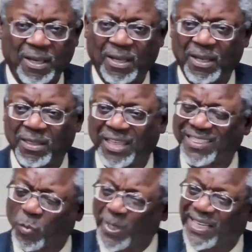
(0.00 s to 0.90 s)
that the
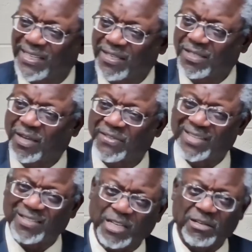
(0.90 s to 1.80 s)
wickedness of the
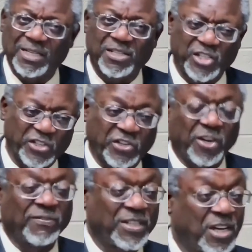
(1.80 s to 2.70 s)
Assyrians deserved
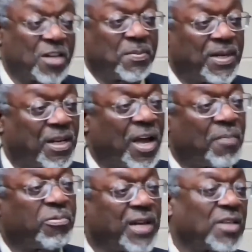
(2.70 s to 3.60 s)
the judgment that God
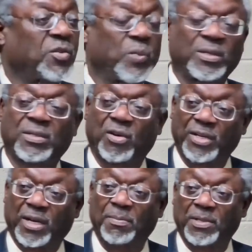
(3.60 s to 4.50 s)
pronounced was going to
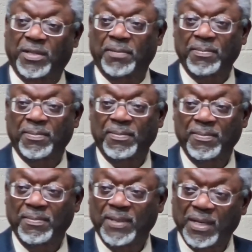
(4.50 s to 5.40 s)
come to them.
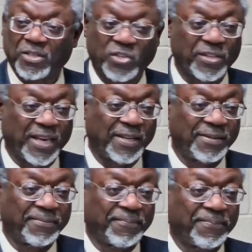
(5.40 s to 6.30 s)
He understood that.
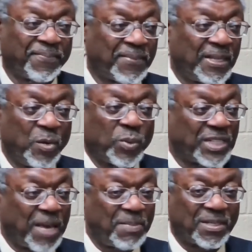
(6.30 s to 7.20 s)
He was
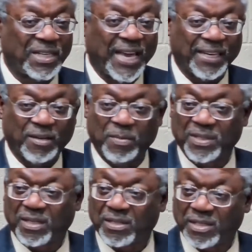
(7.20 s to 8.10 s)
not misguided or
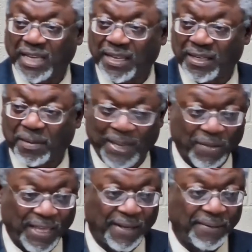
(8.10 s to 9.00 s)
misunderstanding about that.